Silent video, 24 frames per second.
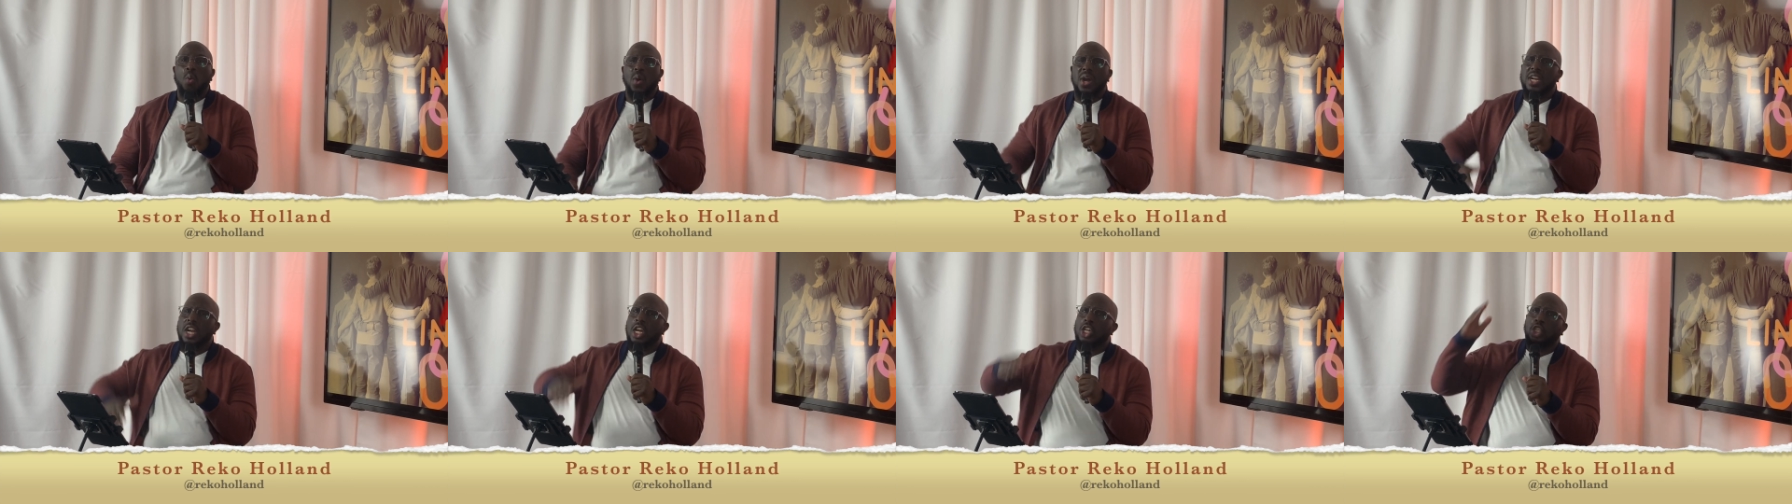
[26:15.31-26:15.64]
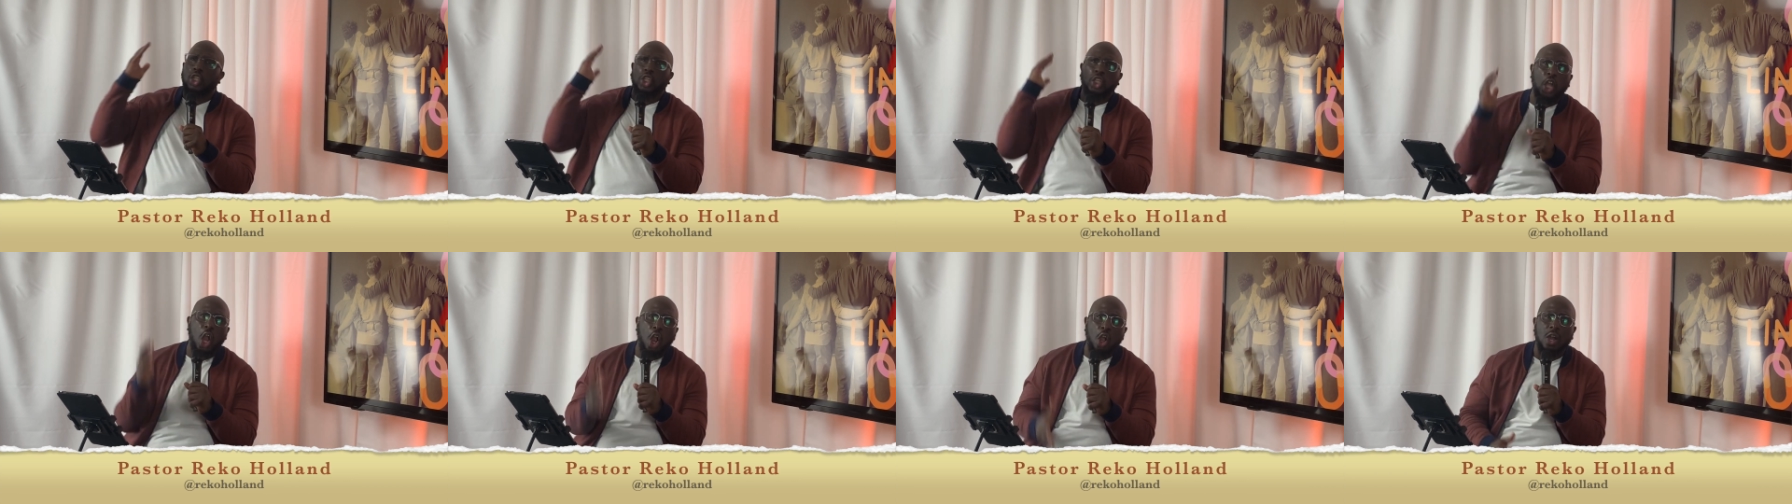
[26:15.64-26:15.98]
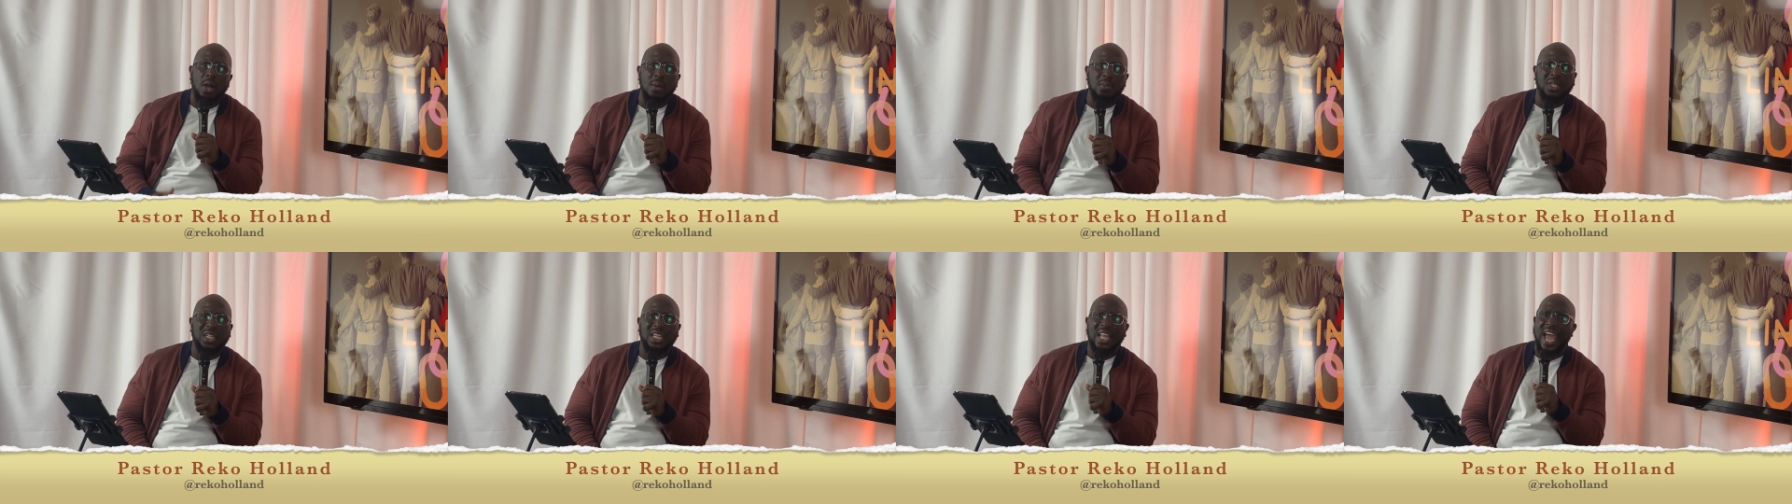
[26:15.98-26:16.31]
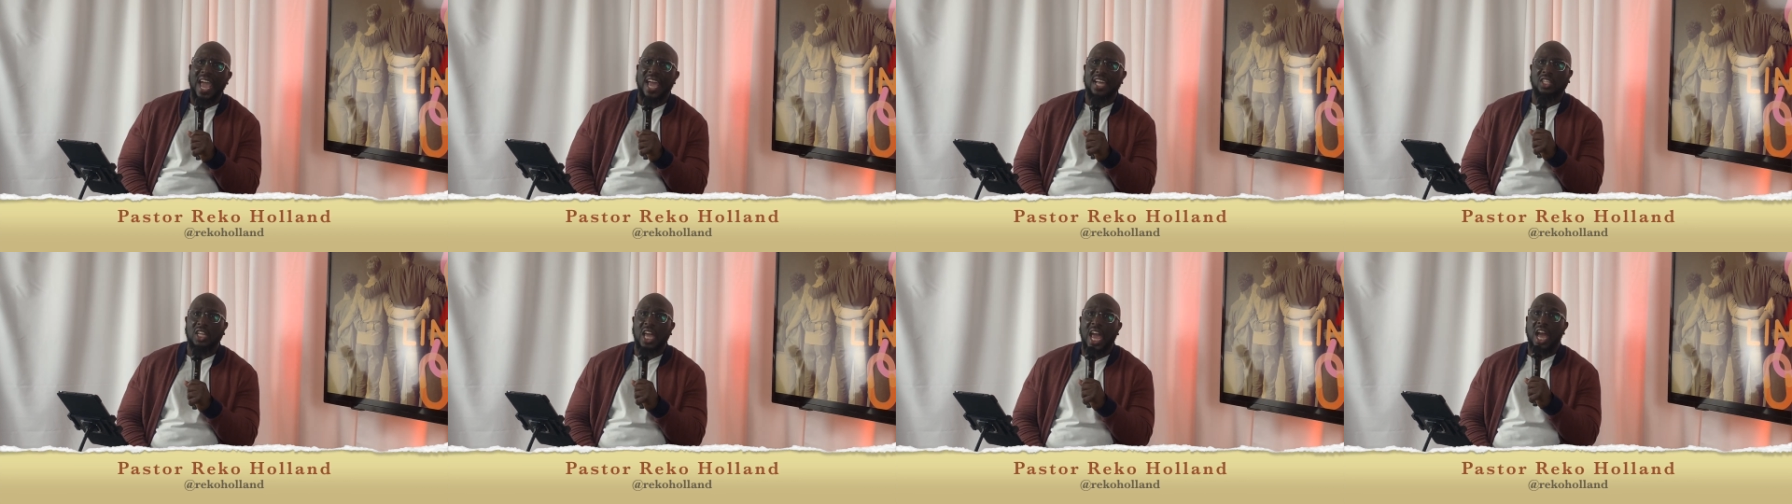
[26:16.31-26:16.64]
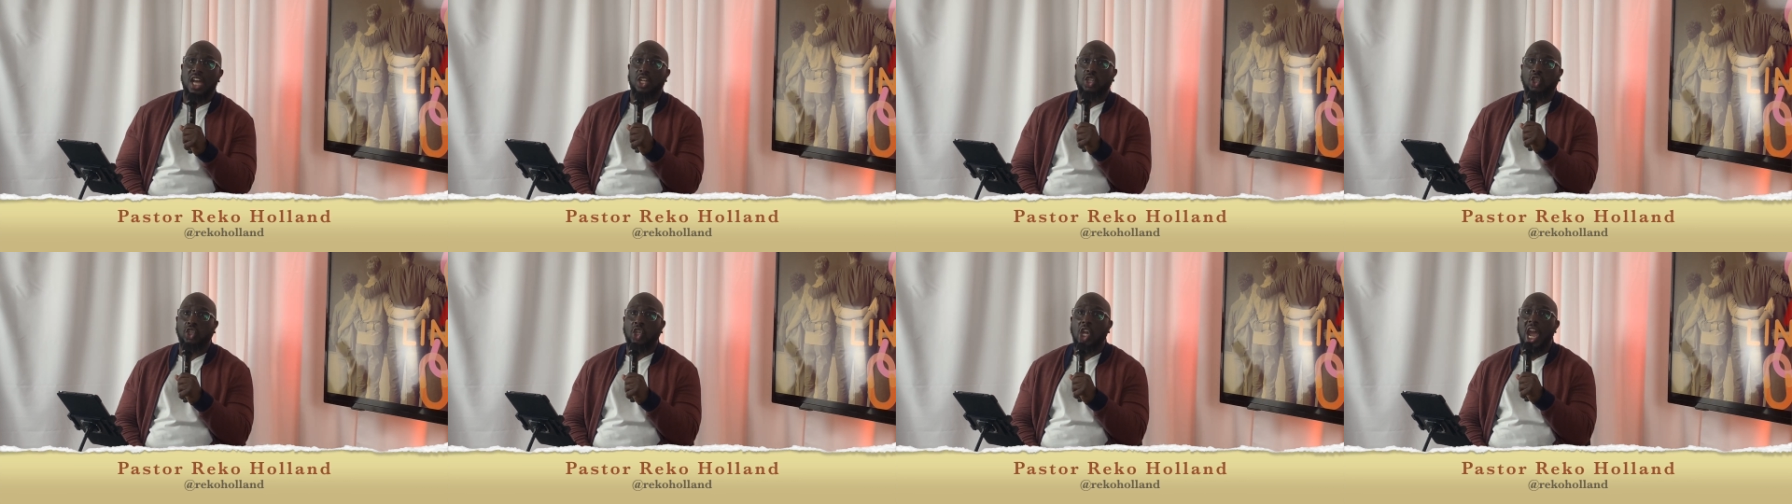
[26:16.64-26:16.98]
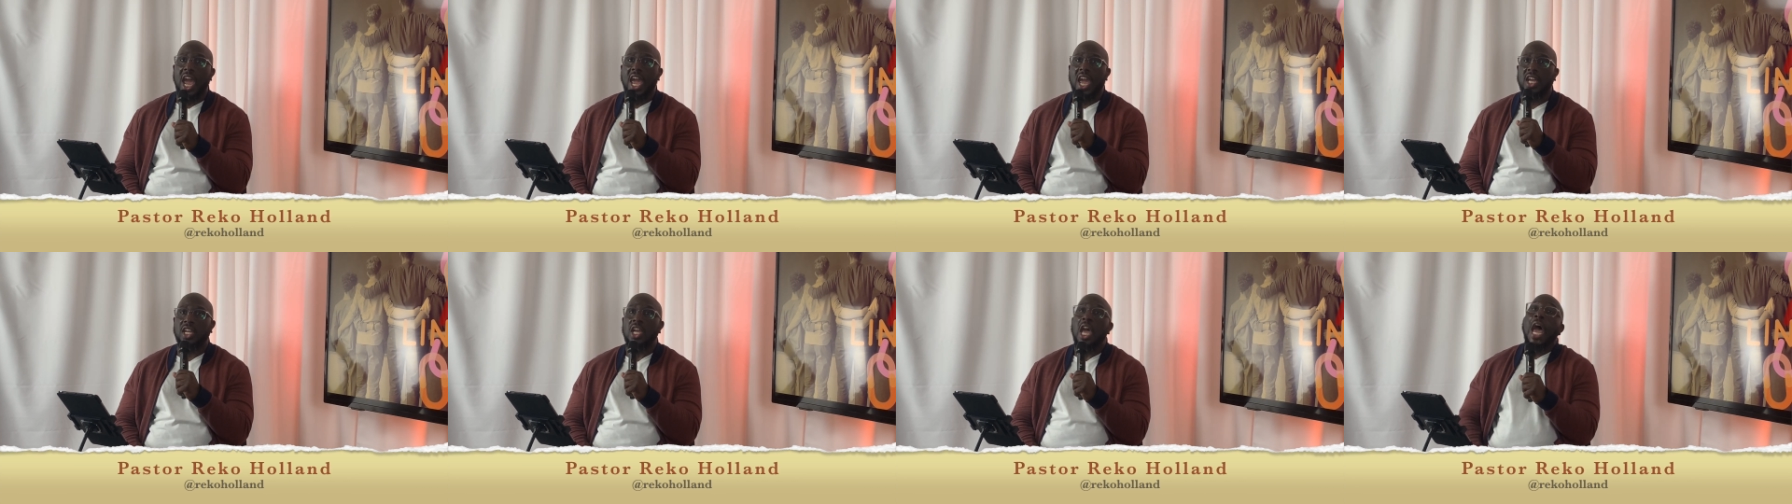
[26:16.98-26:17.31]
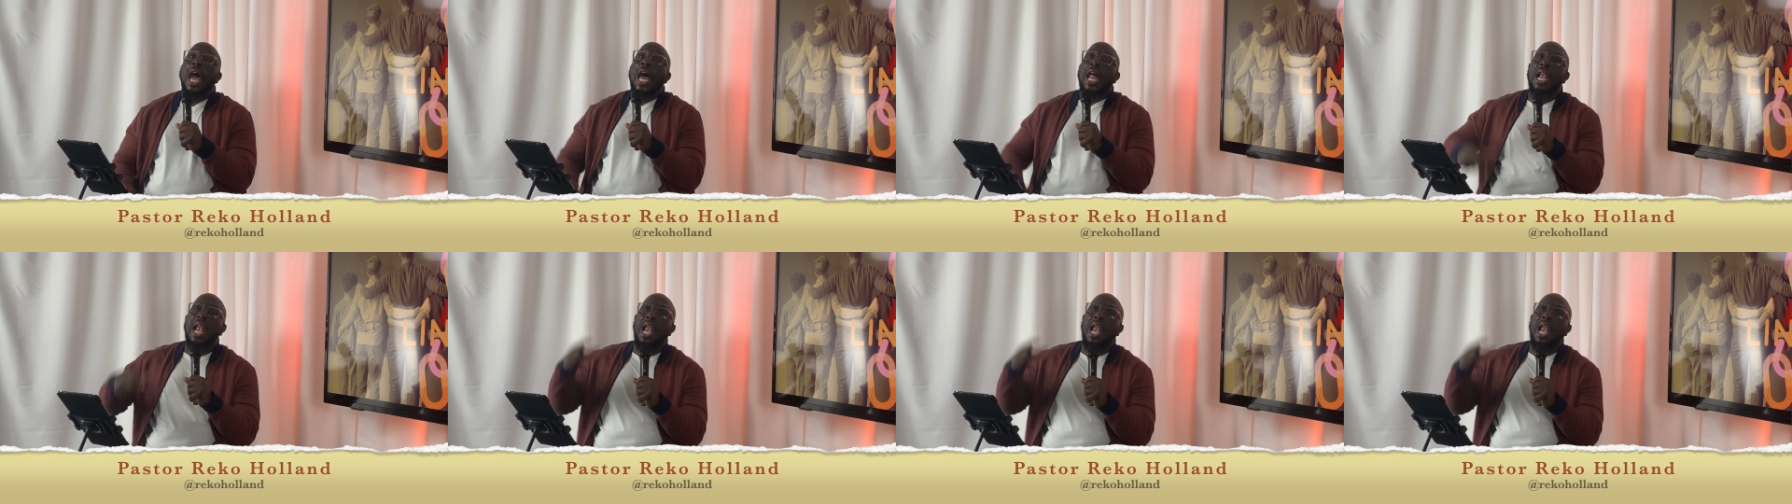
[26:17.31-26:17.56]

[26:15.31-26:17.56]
when the circumstance has changed.